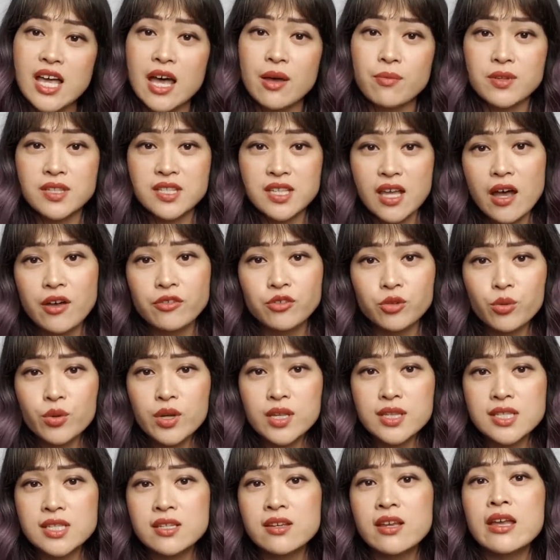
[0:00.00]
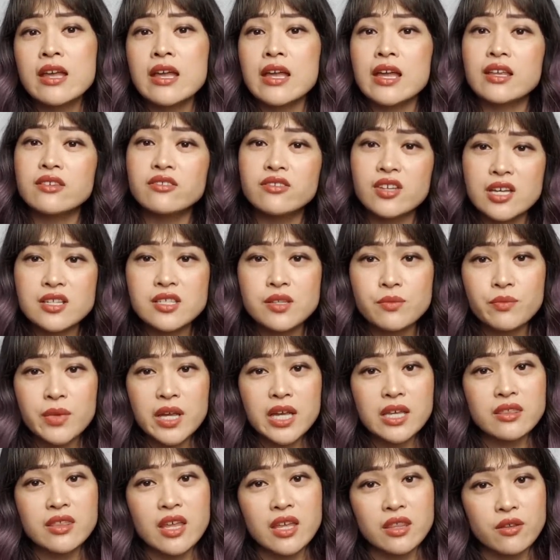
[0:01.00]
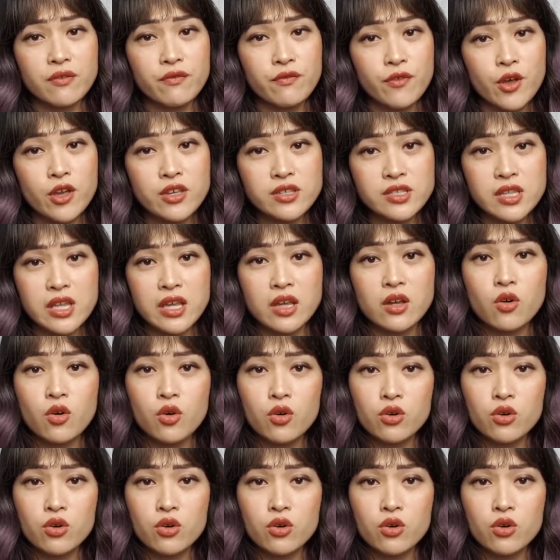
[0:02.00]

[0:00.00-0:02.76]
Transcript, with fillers: happens afterwards, it doesn't mean that the first thing